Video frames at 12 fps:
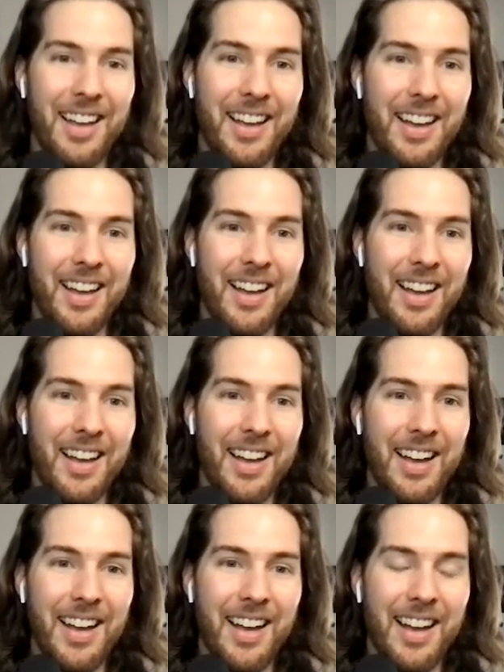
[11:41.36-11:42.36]

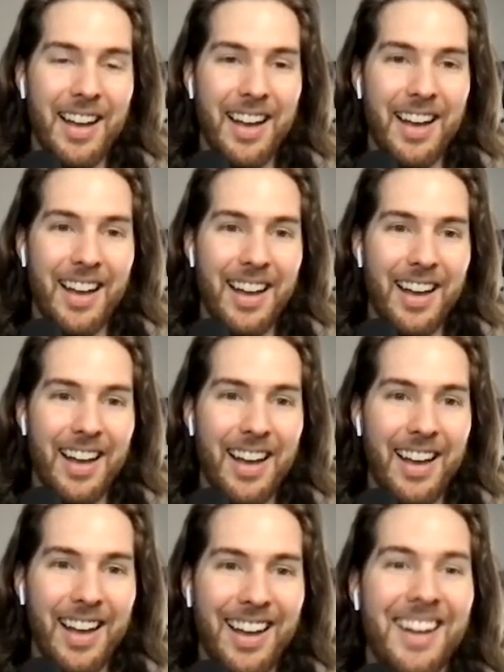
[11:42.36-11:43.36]

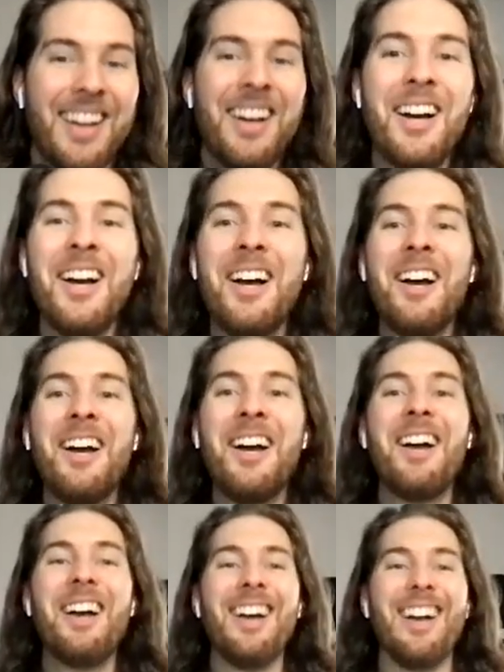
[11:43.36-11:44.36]

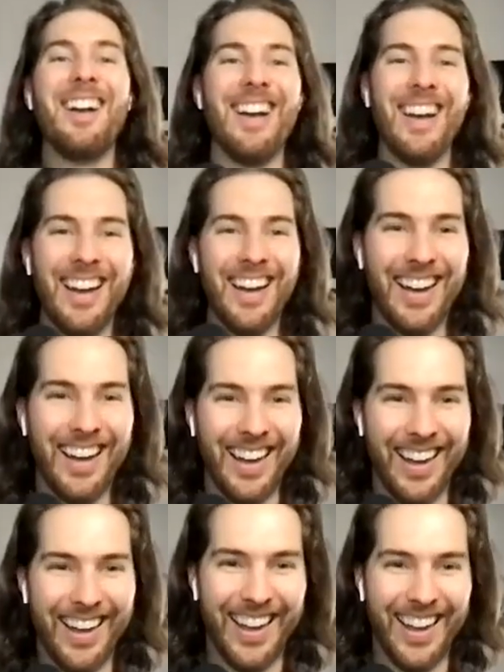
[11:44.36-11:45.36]

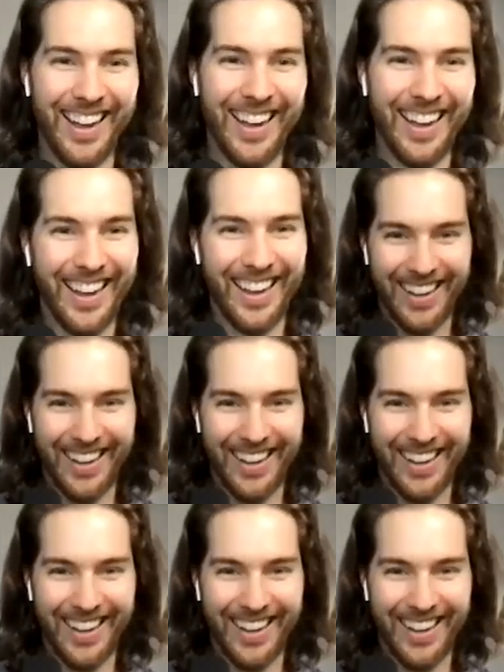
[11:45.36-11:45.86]
(not speaking)